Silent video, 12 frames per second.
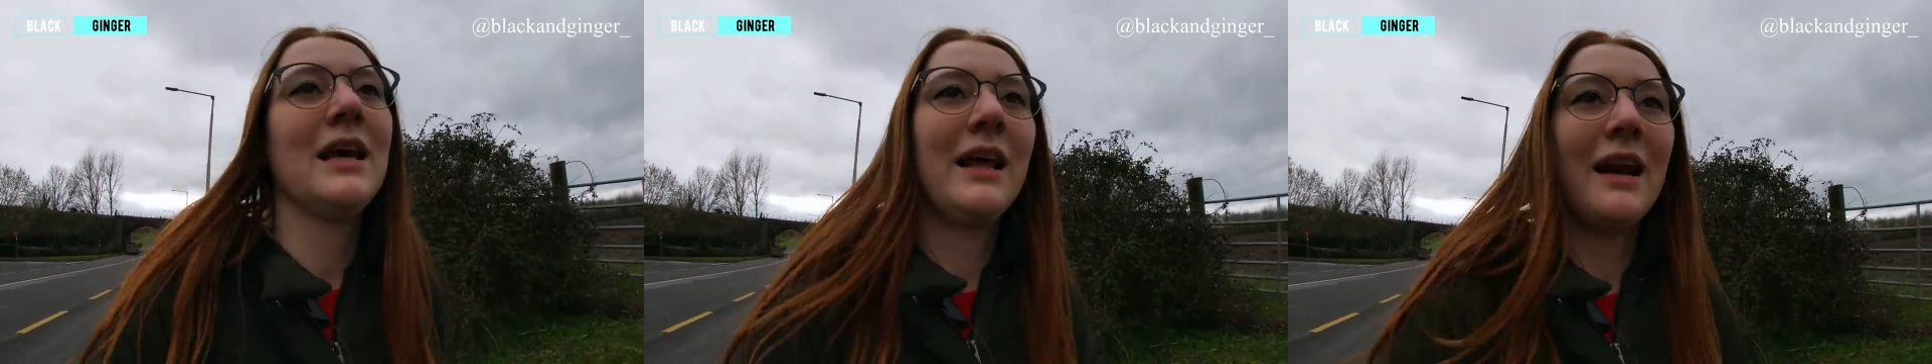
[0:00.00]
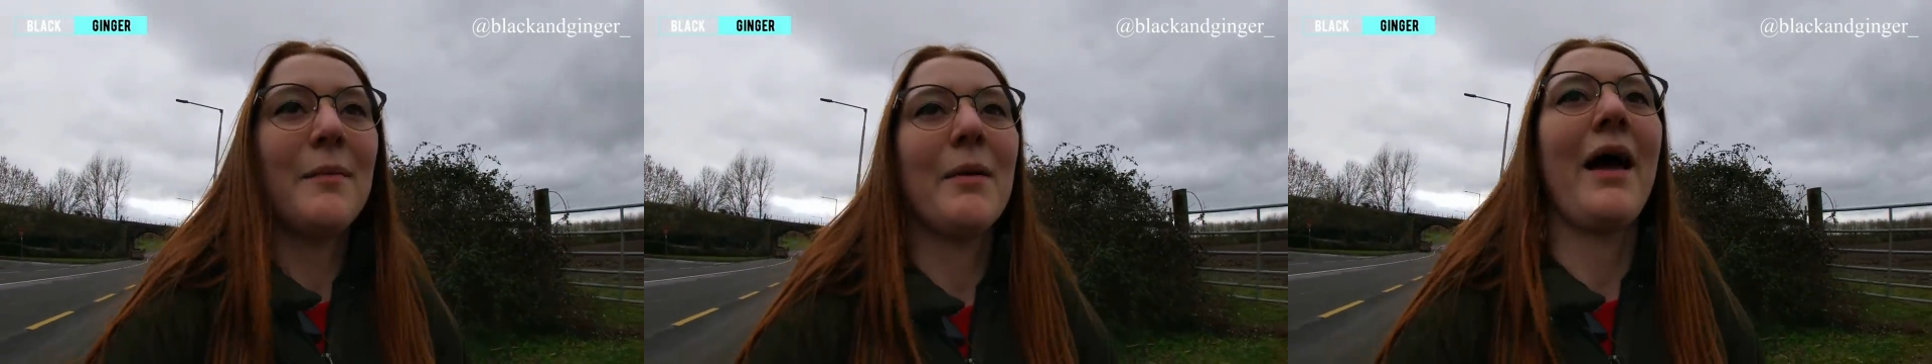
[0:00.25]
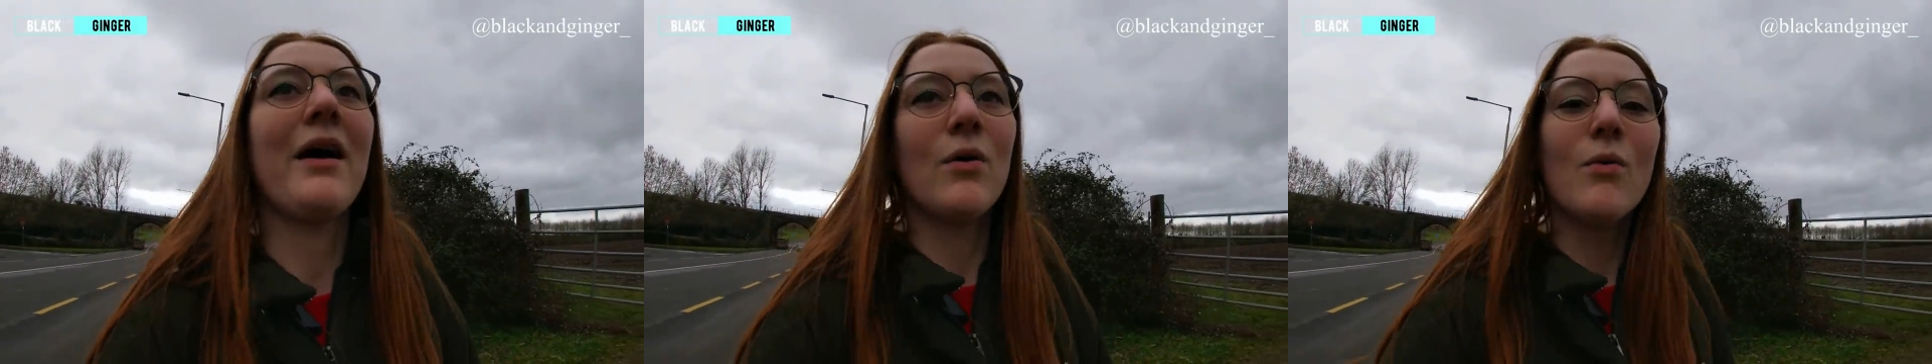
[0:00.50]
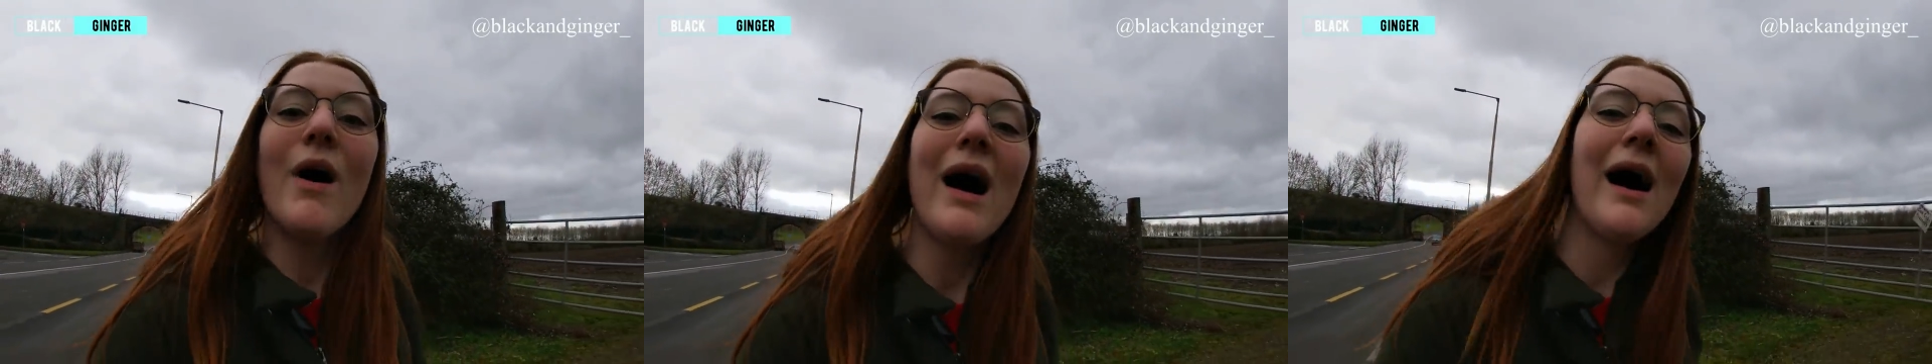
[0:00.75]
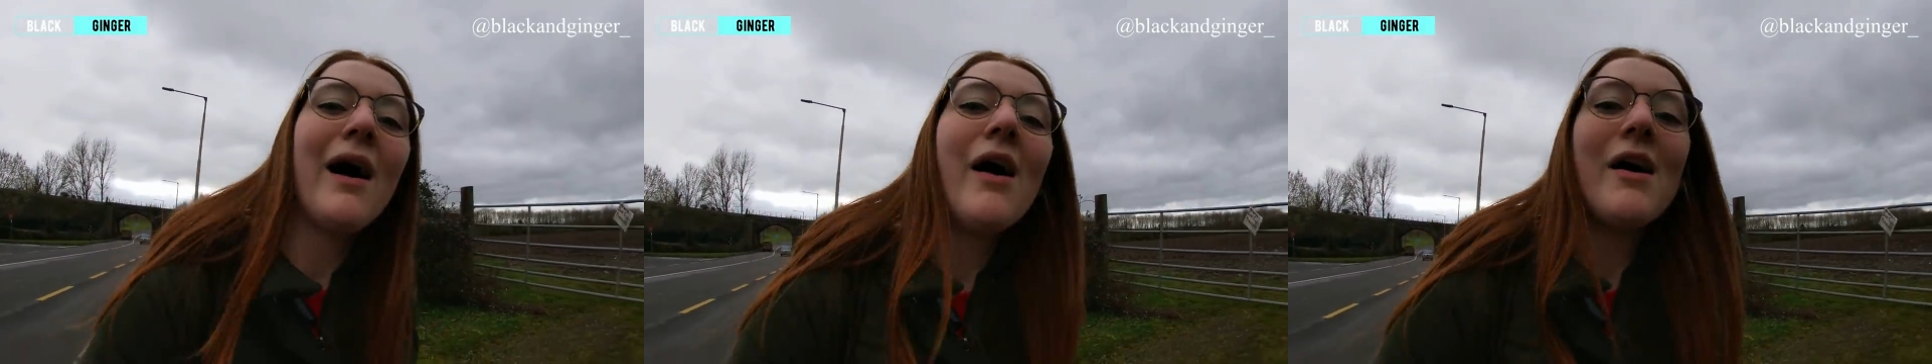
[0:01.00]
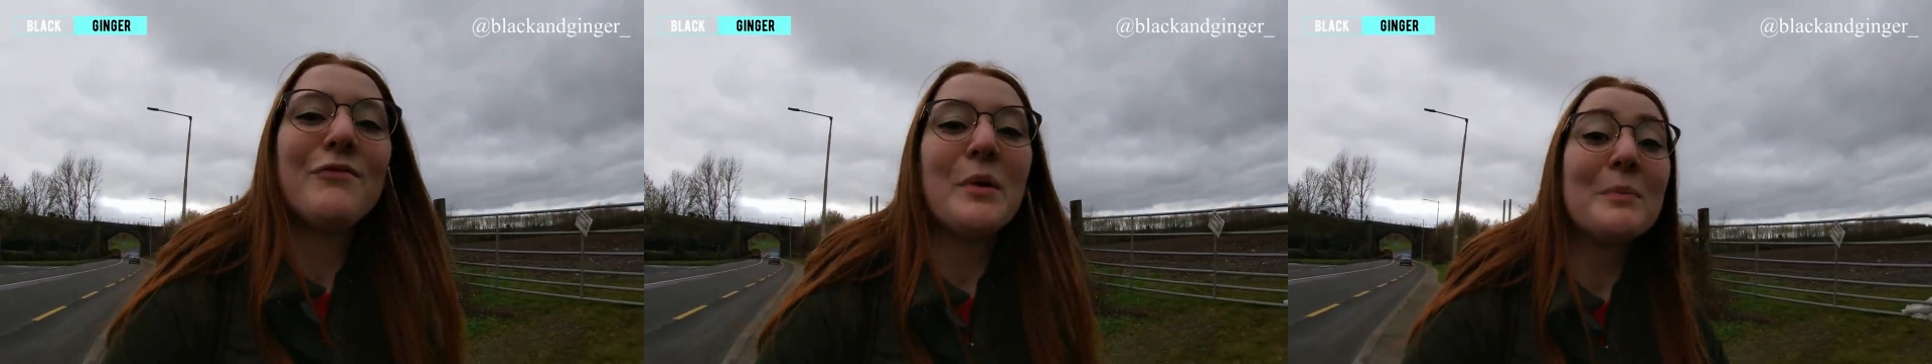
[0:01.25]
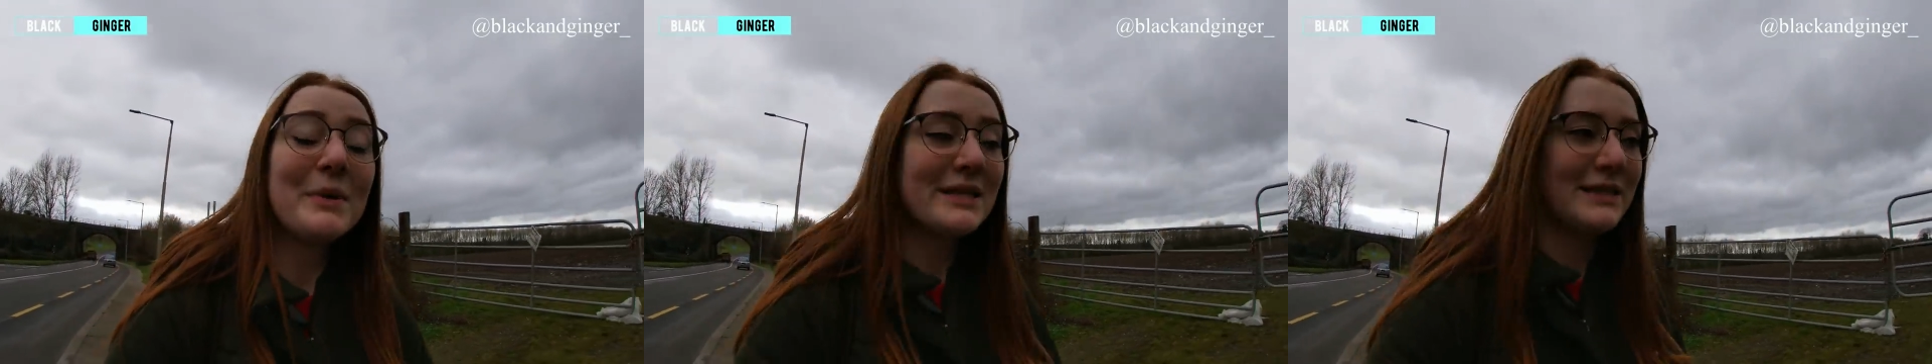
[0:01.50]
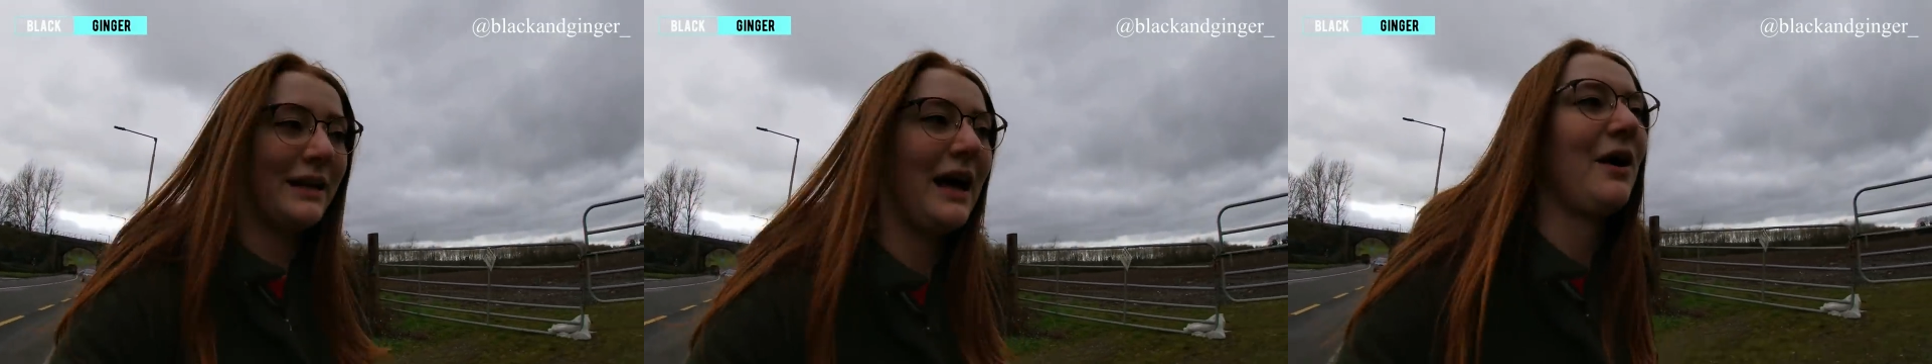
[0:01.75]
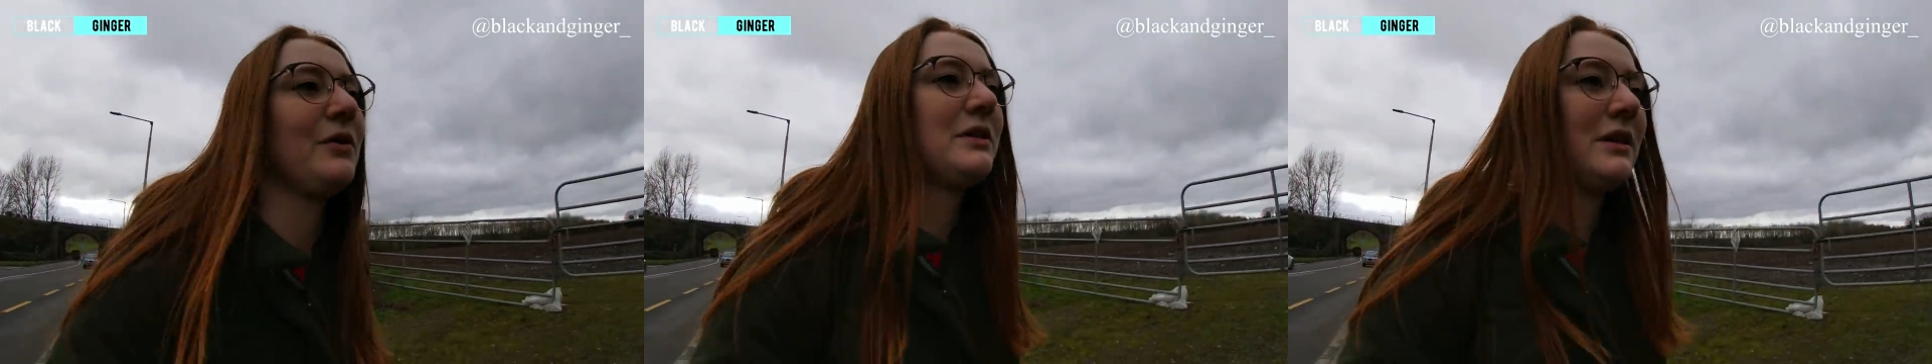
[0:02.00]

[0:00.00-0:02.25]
and I'm like wow I've been missing out